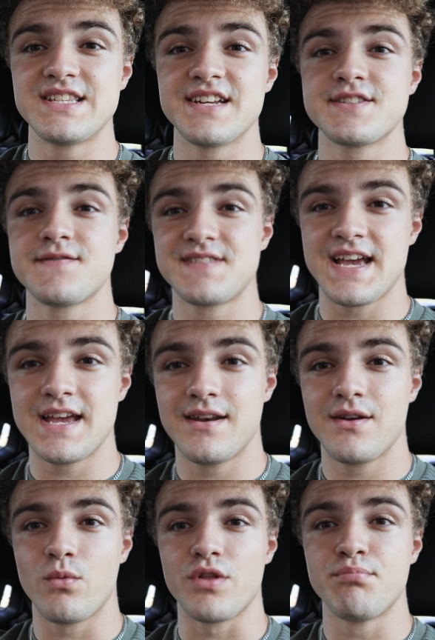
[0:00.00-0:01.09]
sets of
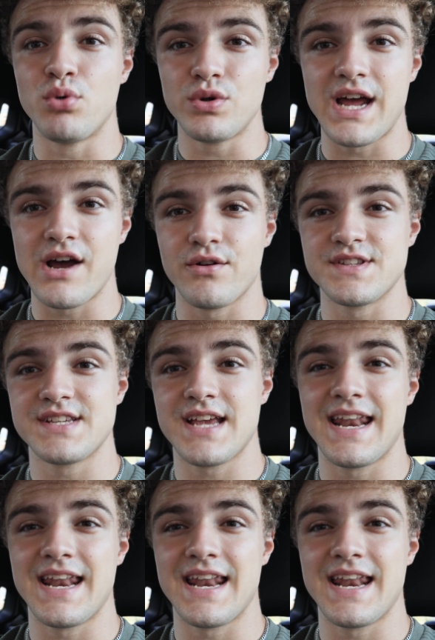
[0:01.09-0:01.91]
10 with pull downs,